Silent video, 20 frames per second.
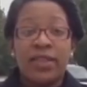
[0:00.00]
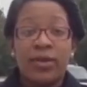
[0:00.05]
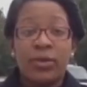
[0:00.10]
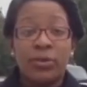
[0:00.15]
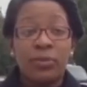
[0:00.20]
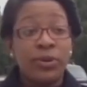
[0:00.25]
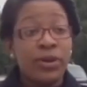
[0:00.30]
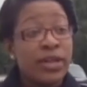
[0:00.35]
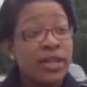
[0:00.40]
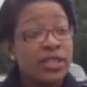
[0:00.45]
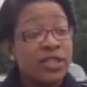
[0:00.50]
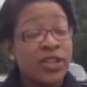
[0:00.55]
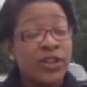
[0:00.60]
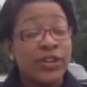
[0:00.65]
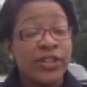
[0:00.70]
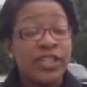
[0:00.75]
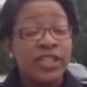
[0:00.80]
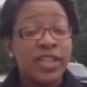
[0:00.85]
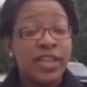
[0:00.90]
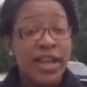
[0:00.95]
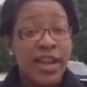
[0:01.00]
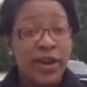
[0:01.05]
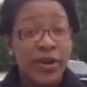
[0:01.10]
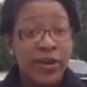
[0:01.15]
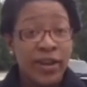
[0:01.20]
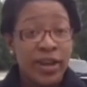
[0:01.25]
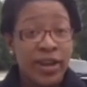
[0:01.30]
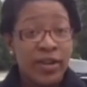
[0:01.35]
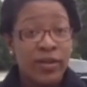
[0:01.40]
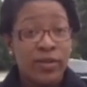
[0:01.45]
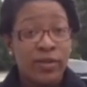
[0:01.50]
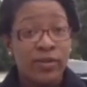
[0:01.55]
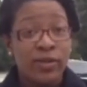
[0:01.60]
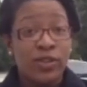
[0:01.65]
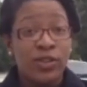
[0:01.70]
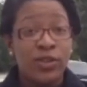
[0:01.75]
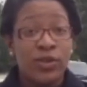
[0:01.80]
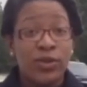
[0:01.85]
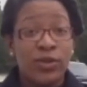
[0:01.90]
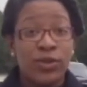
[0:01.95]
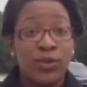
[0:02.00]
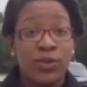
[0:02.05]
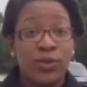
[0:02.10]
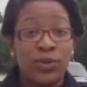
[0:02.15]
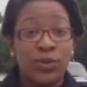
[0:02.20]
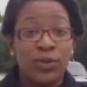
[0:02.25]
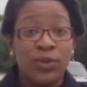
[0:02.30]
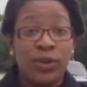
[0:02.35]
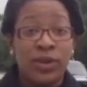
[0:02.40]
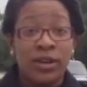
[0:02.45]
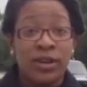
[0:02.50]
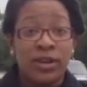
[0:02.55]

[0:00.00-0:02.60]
were put in certain scenarios to,